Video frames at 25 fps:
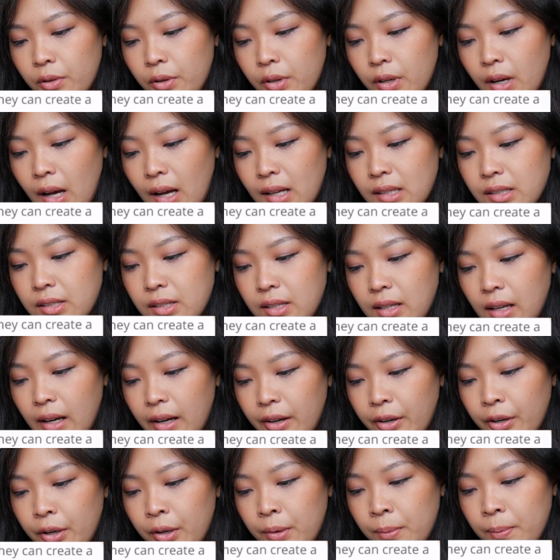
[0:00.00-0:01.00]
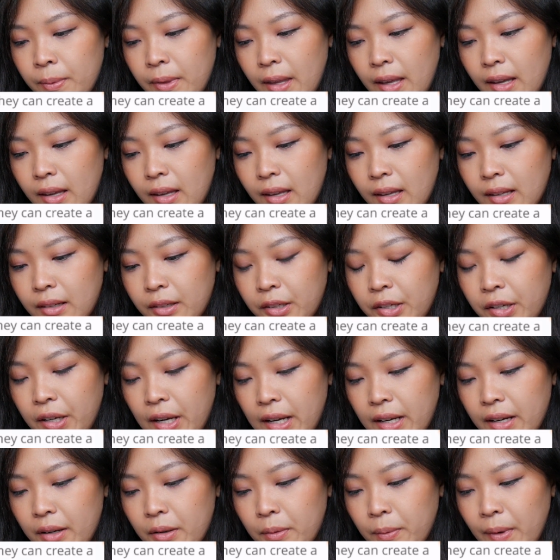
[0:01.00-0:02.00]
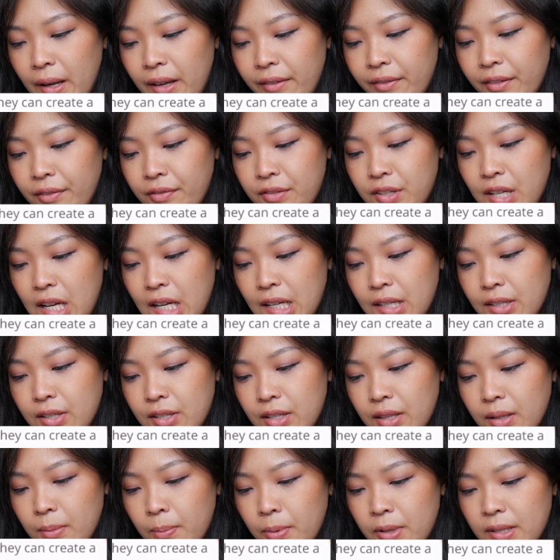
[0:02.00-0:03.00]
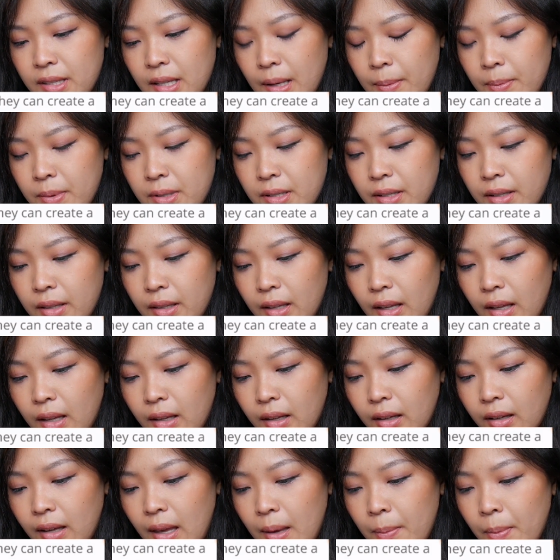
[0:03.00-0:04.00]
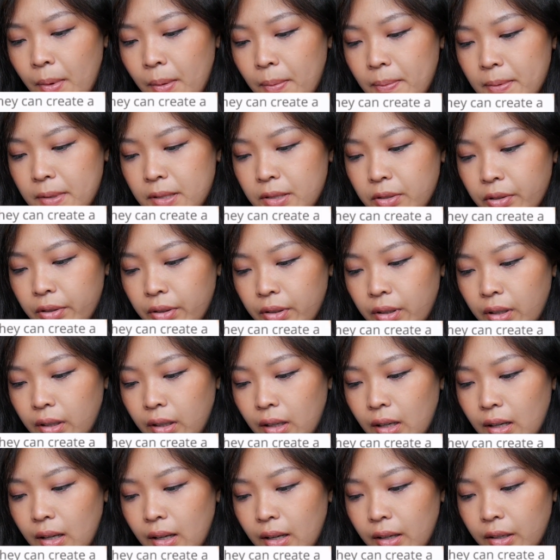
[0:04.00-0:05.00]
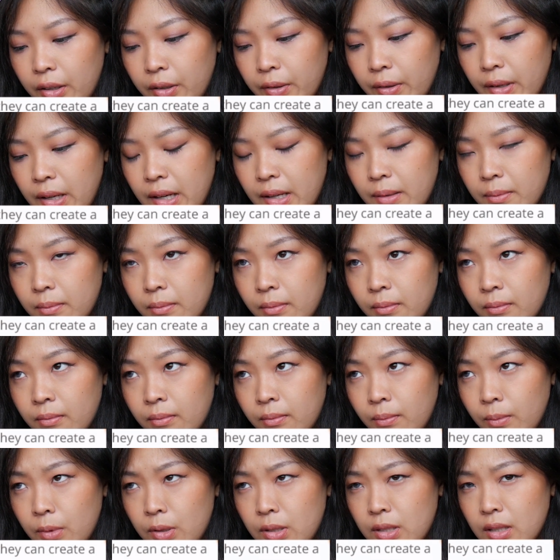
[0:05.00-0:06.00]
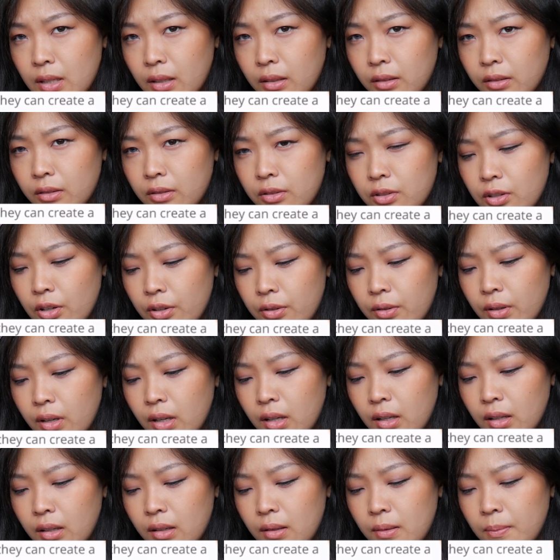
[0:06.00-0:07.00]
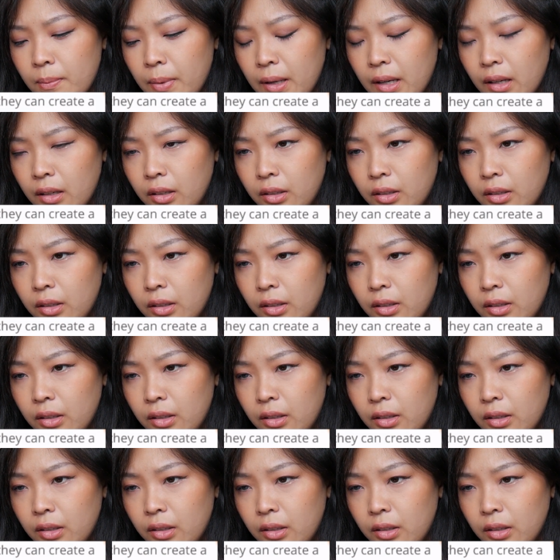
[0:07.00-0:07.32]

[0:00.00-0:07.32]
kaachi, I hope they can create a wave of change in the perception that K-pop is no longer a Korean music genre, but a